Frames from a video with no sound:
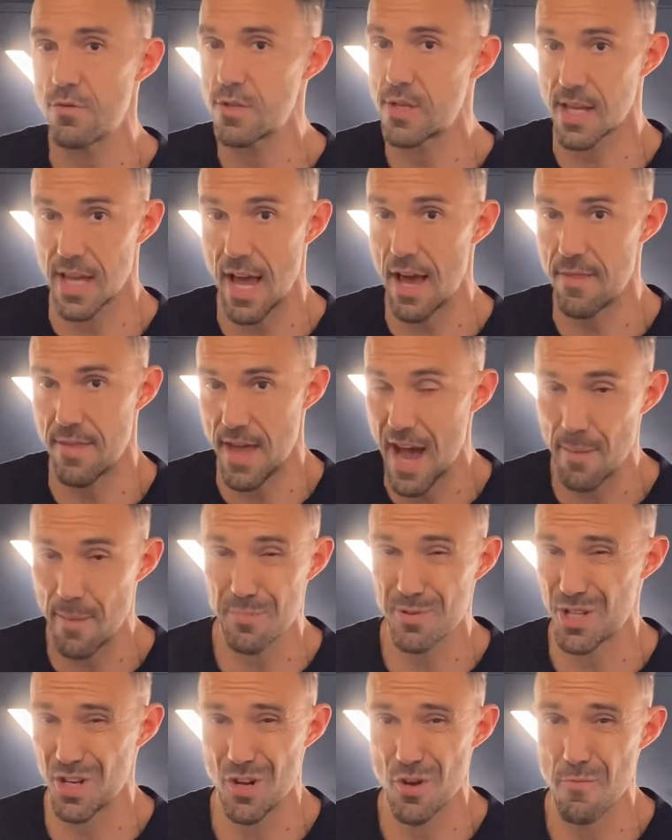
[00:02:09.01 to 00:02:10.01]
to get the
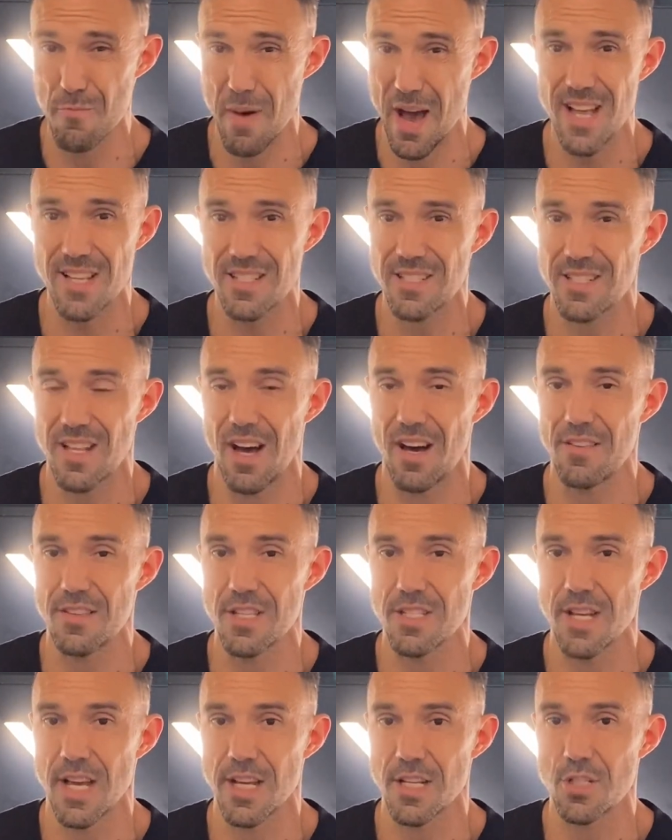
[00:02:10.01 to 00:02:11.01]
absolute best out of
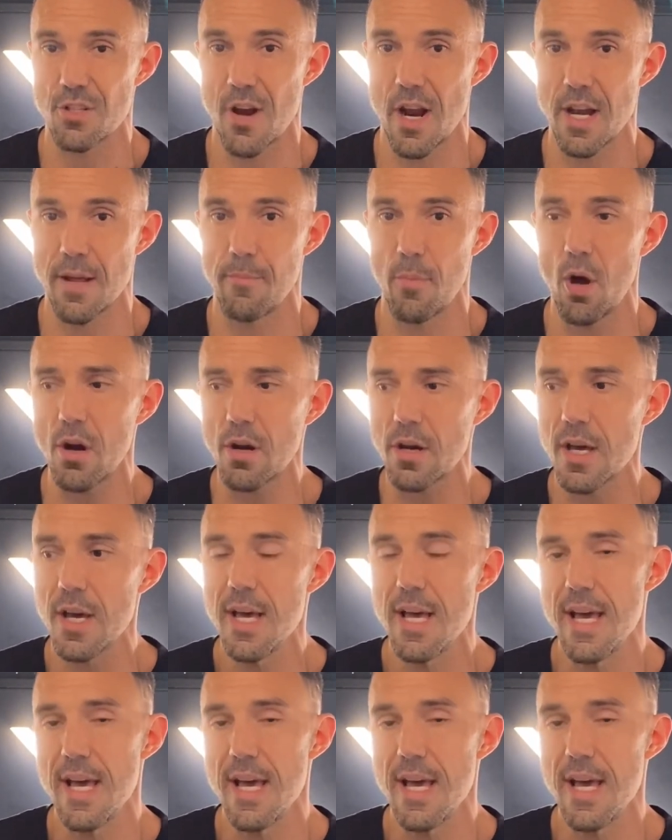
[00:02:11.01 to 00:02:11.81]
this next training block,